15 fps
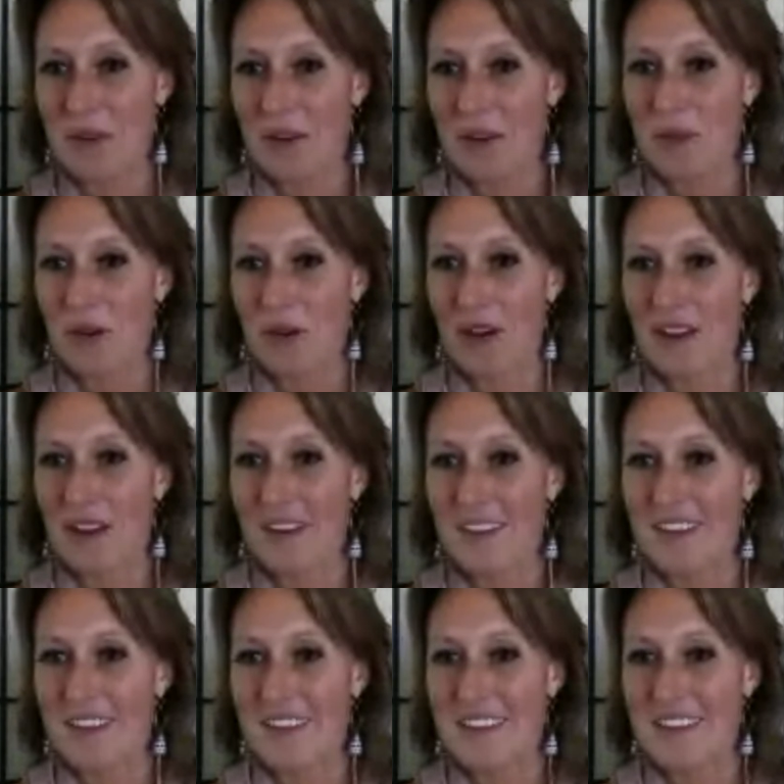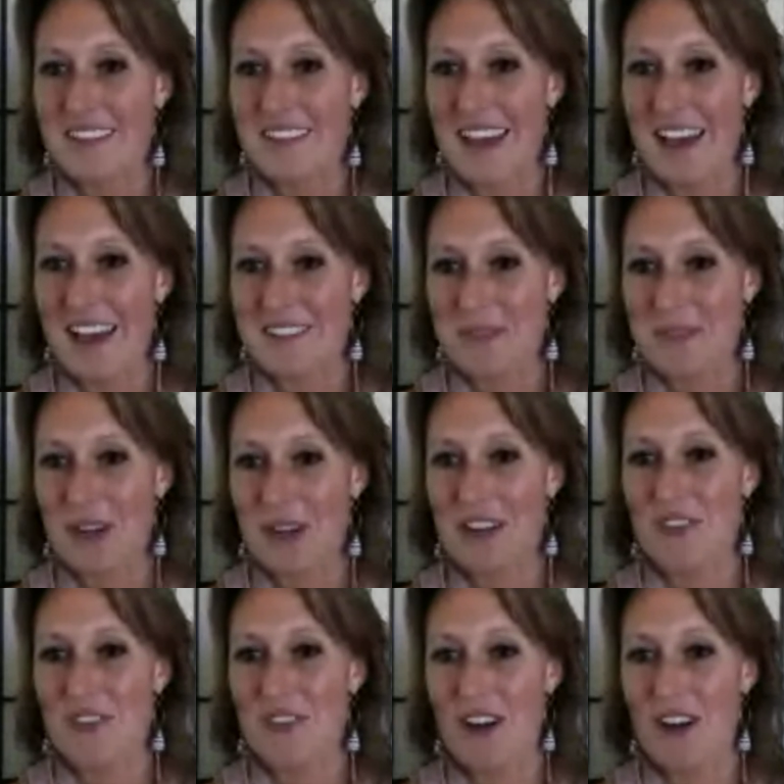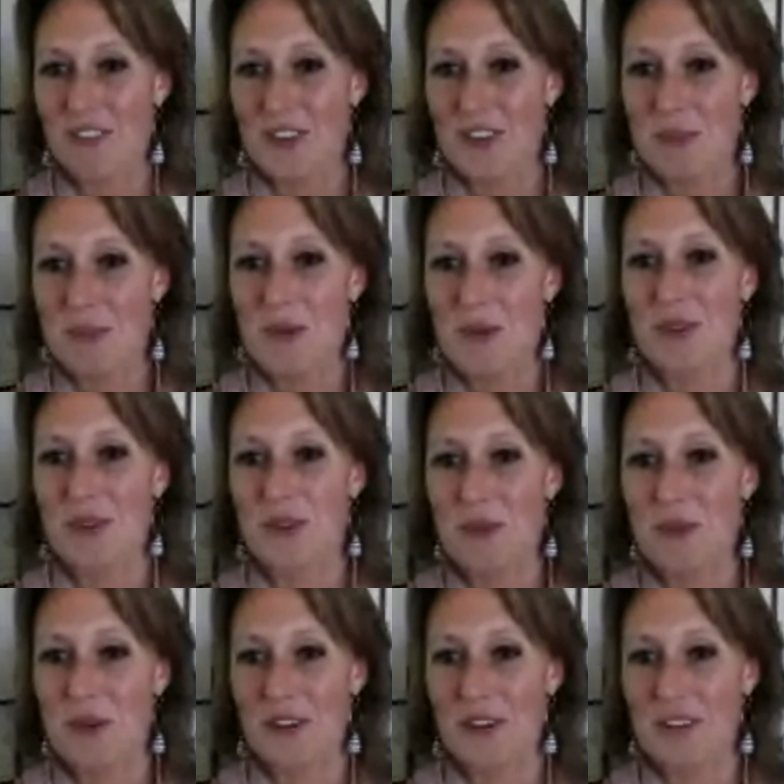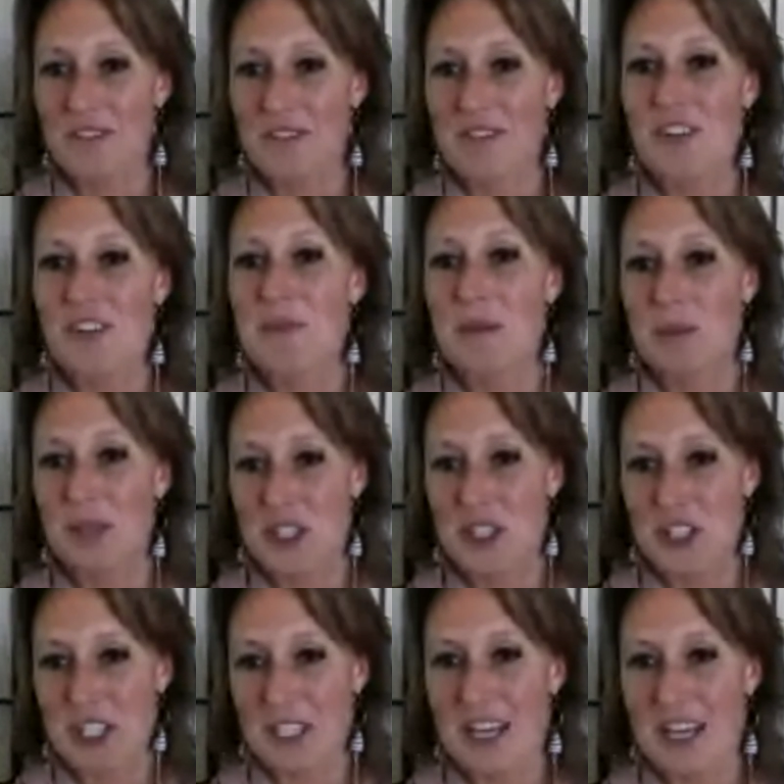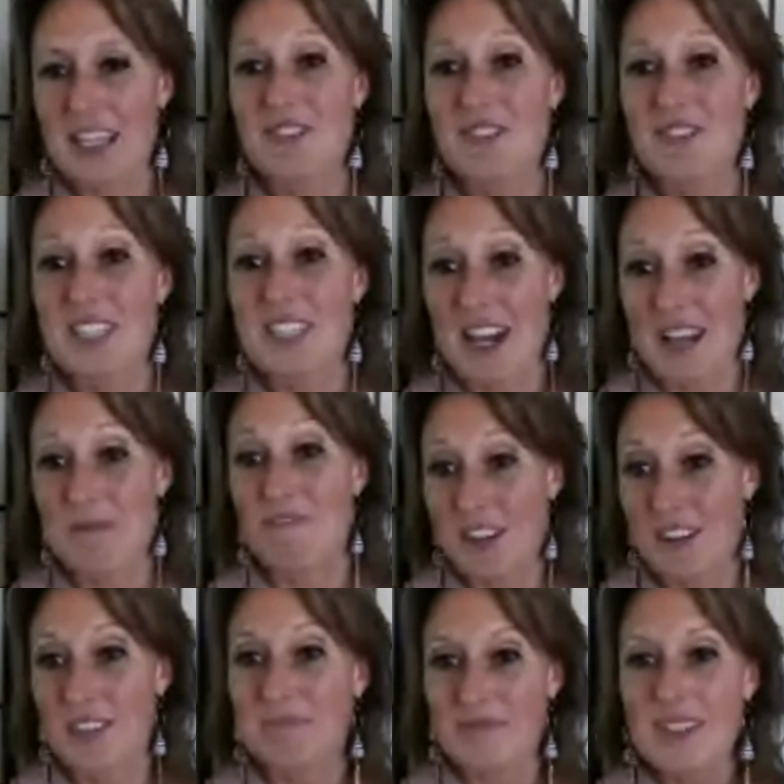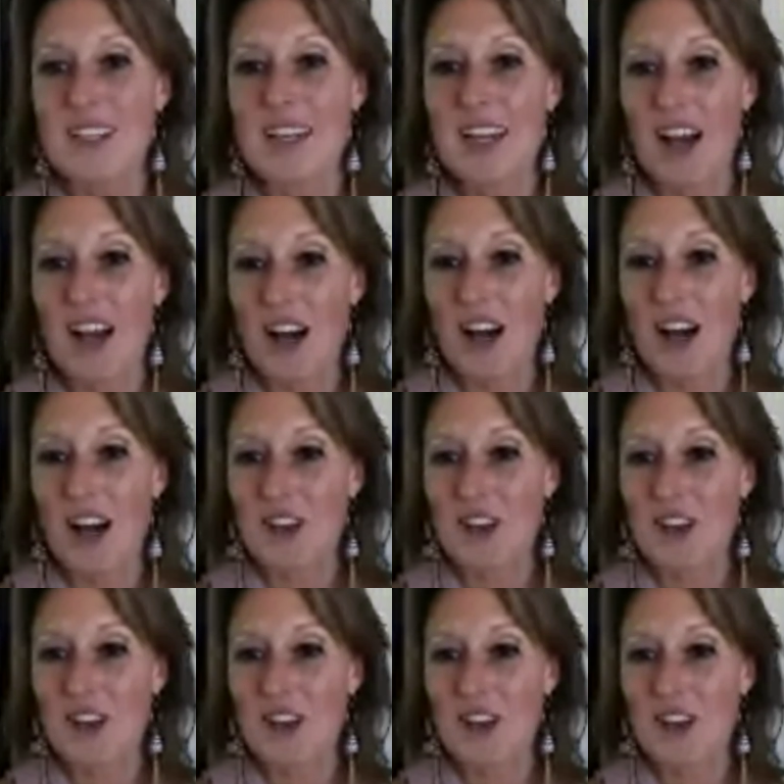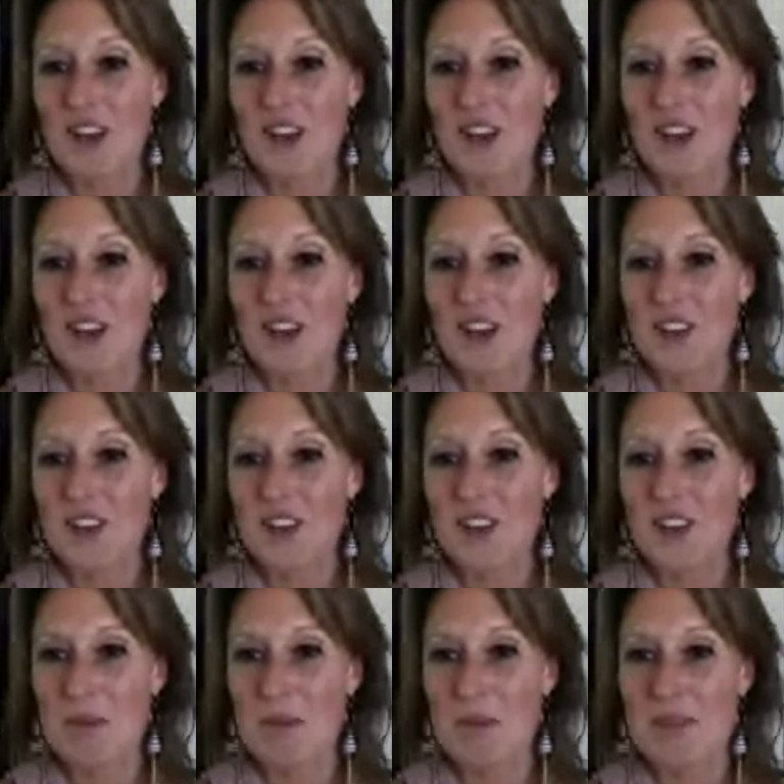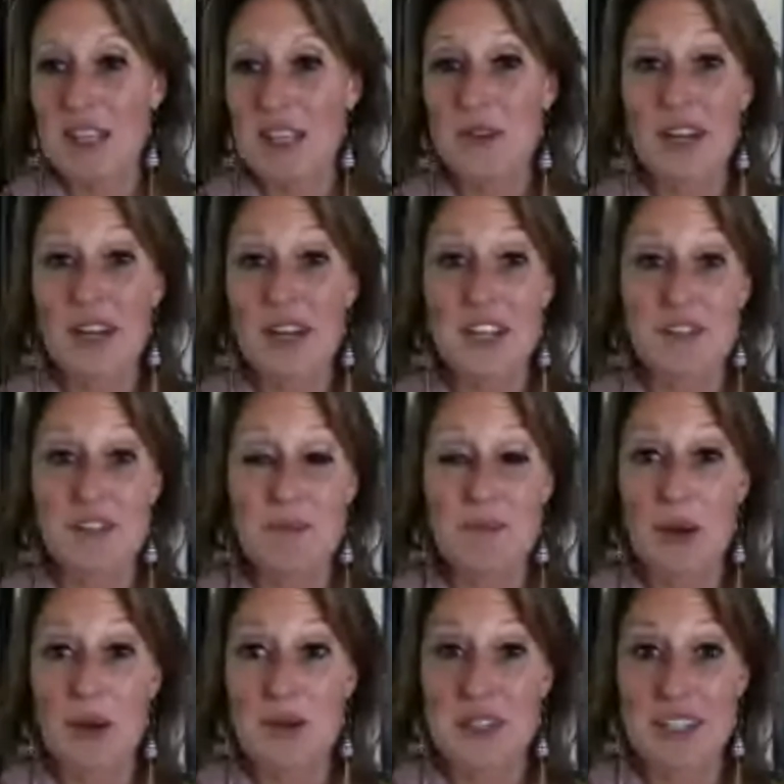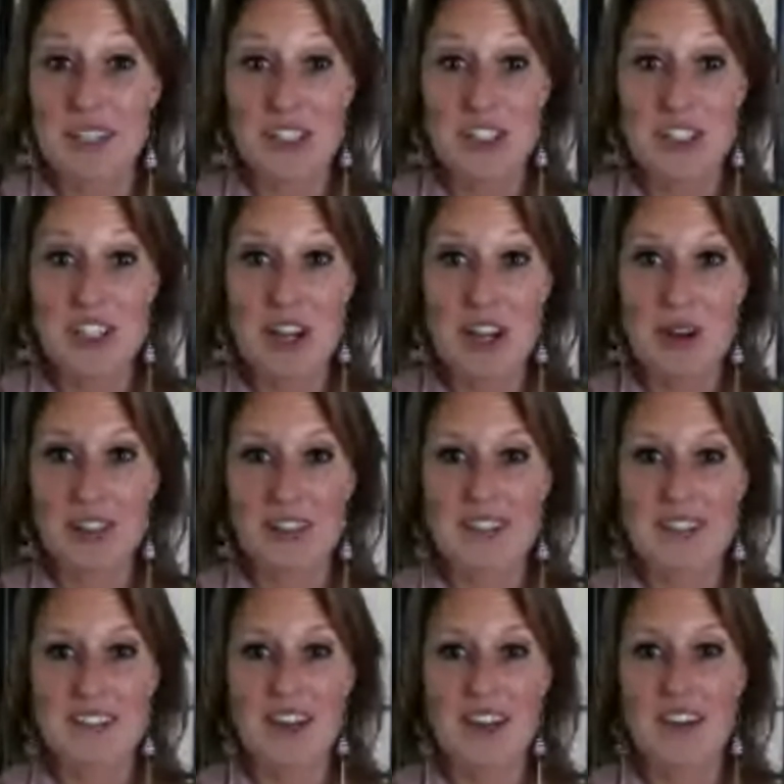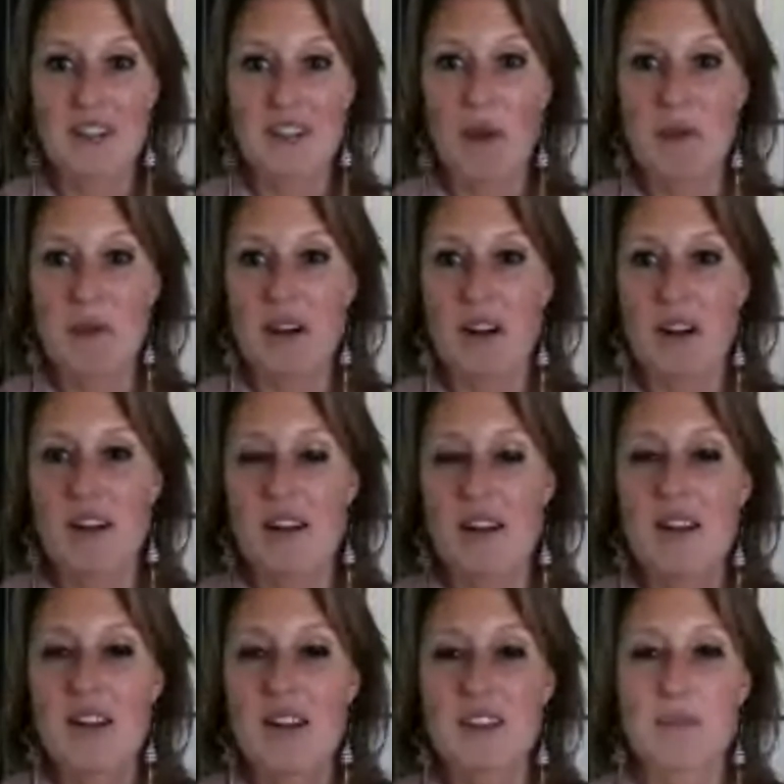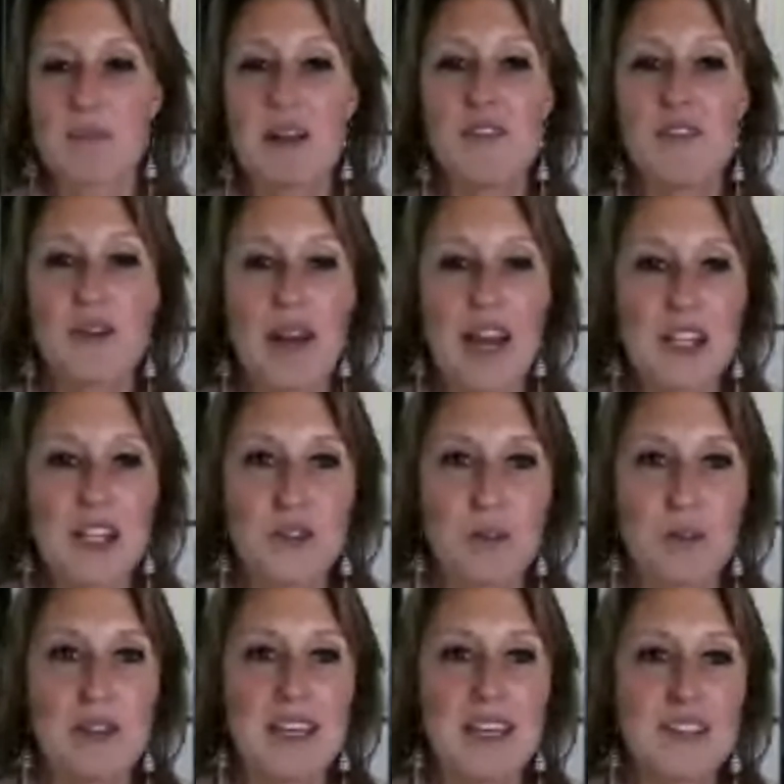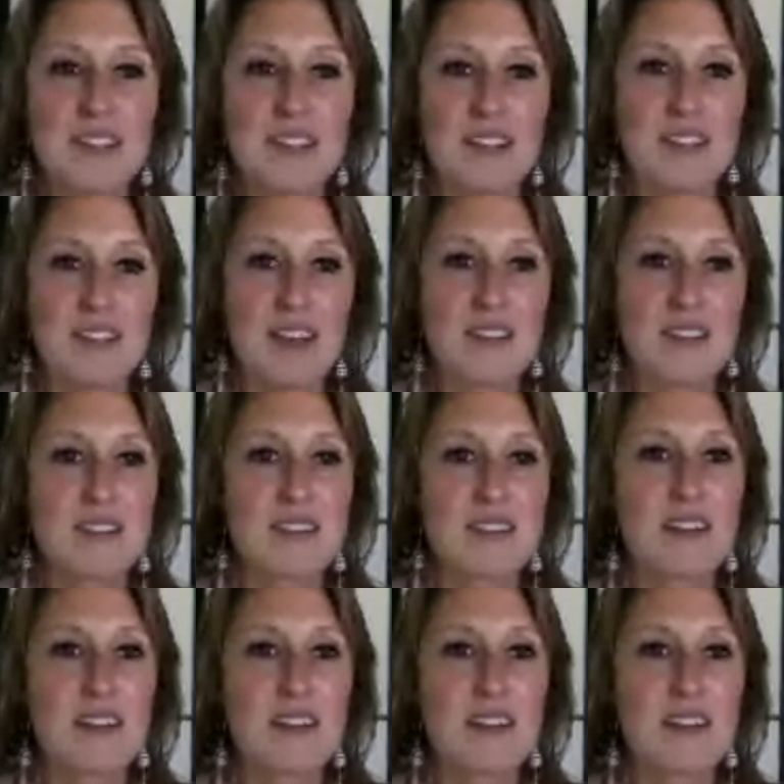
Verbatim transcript: I'm yes. What kind of offers? I posted on Twitter. Fear being pushy, lack of time, fear. Awesome. thank you guys for posting and sharing this uh, the webinar. So many of you are answering me. Yes, yes, yes.